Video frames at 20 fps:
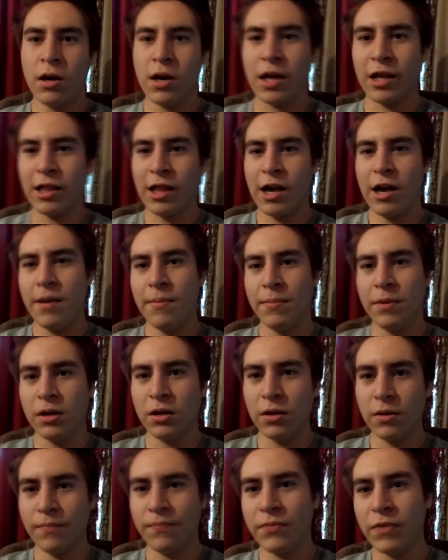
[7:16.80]
like that.
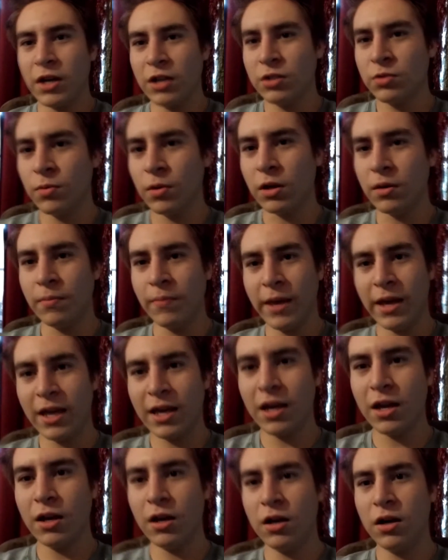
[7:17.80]
But I just want to
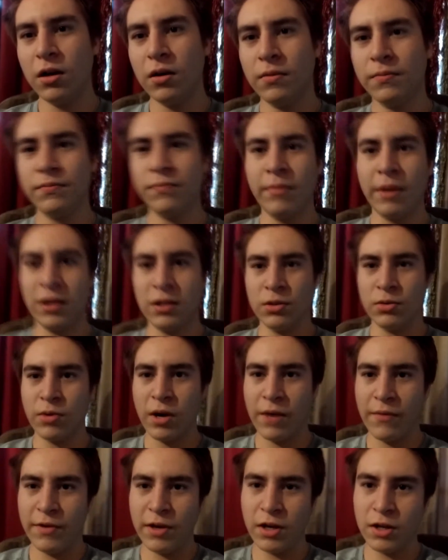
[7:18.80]
make it, you know, make some
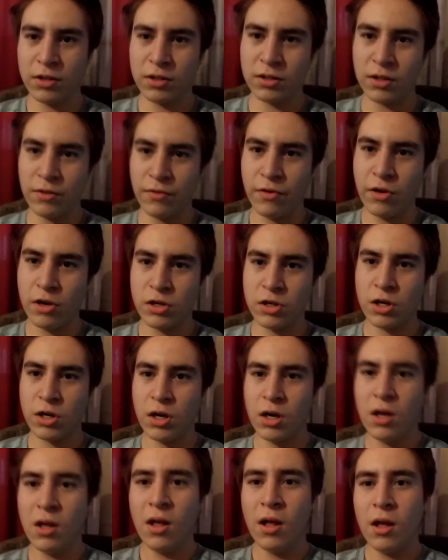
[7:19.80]
great videos in the
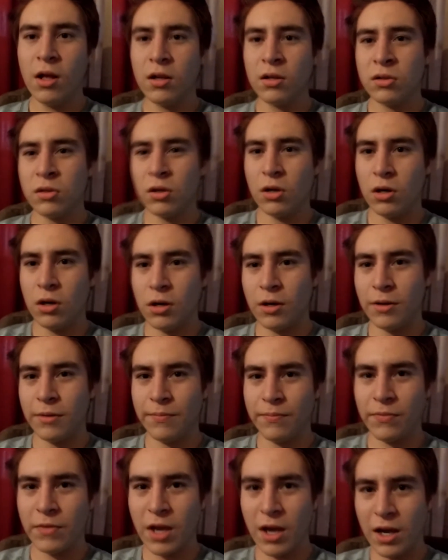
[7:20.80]
future. So
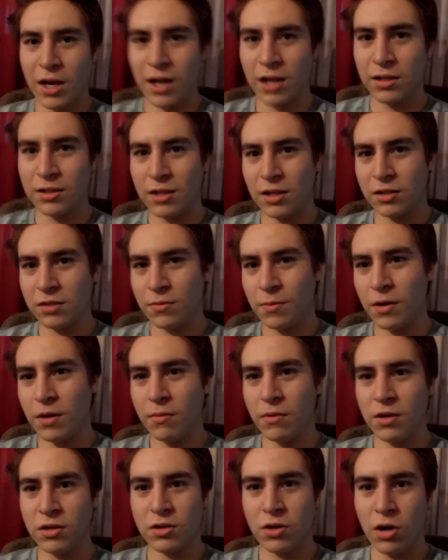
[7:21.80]
yeah guys, that's pretty
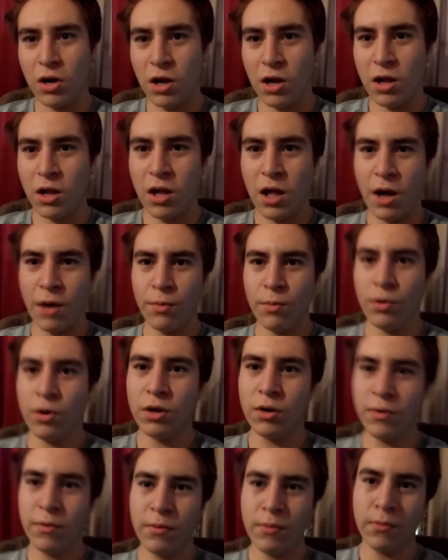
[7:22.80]
much all I
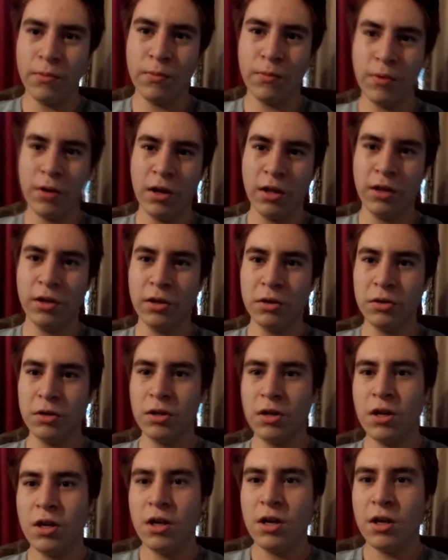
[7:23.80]
would really do.
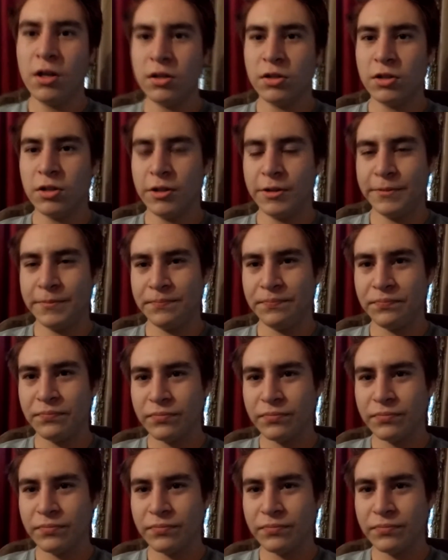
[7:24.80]
So